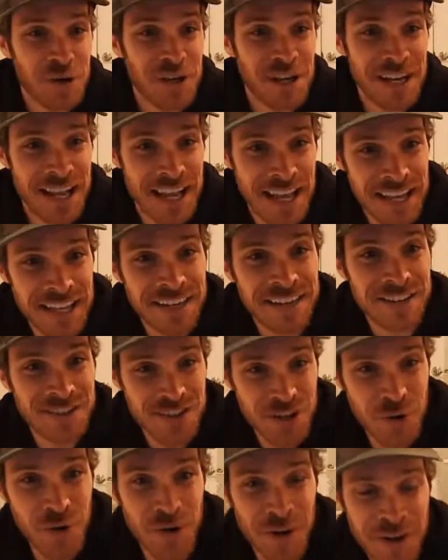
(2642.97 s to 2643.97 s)
and end a
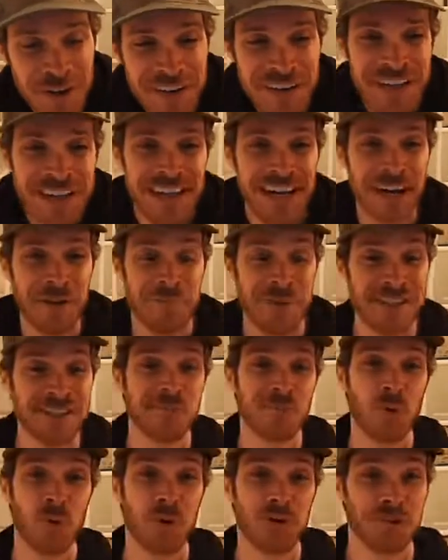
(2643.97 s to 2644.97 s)
tour. It makes it
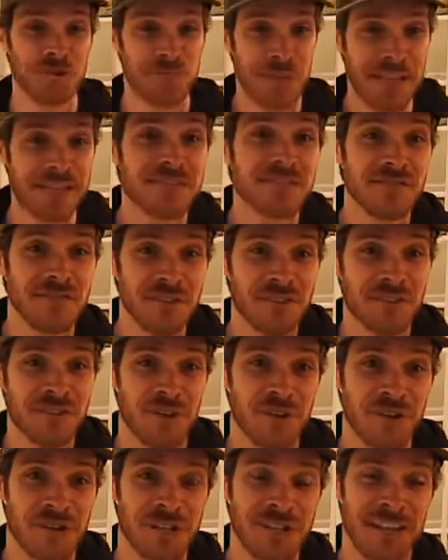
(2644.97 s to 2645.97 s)
more expensive to
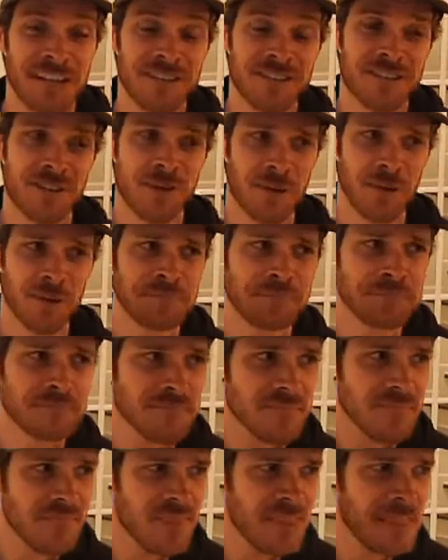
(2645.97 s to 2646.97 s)
start and end a tour.
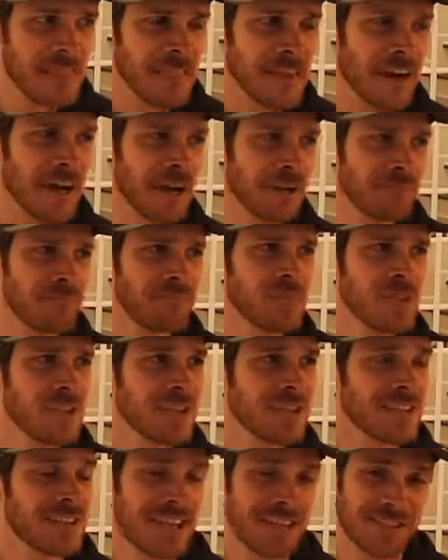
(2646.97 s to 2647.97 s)

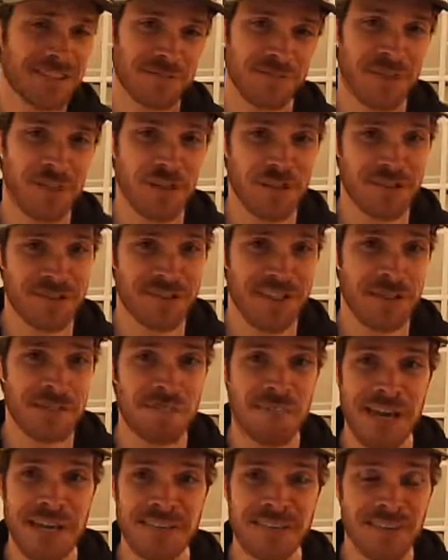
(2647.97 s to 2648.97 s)
That's, you know, the same
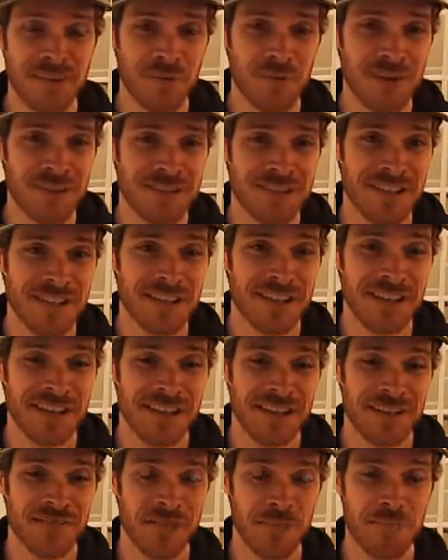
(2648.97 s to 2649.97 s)
basic reason that
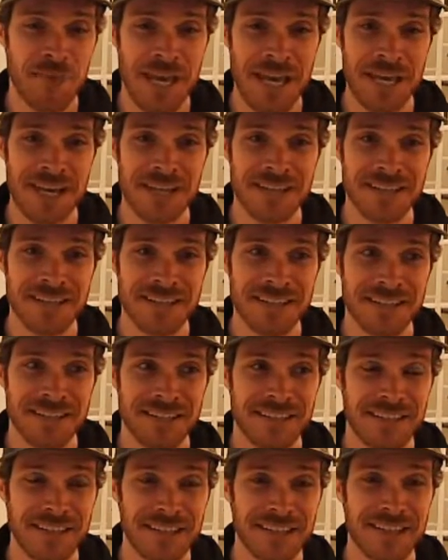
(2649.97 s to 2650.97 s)
if a band,
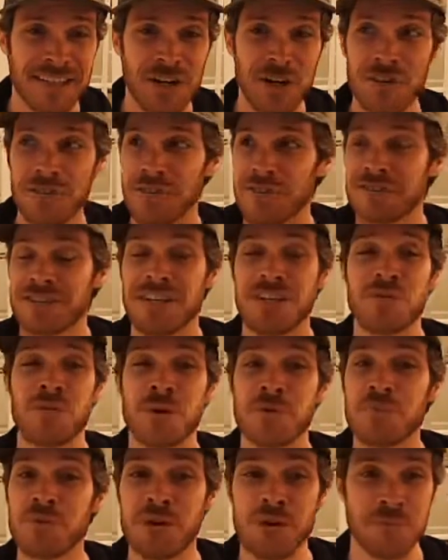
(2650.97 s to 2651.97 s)
you know, say you want
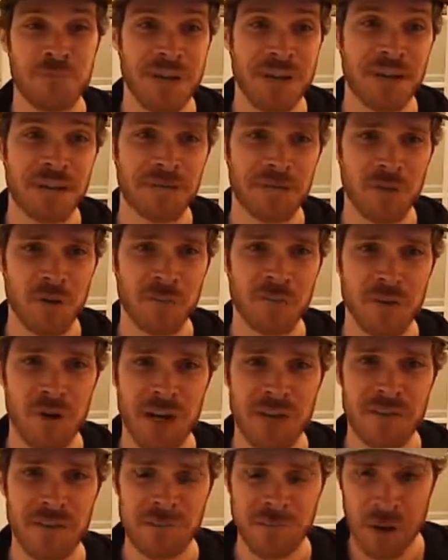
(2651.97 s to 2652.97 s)
to book a band for a
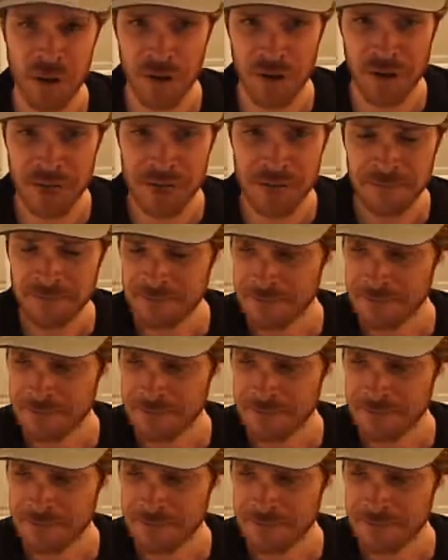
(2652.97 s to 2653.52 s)
private party,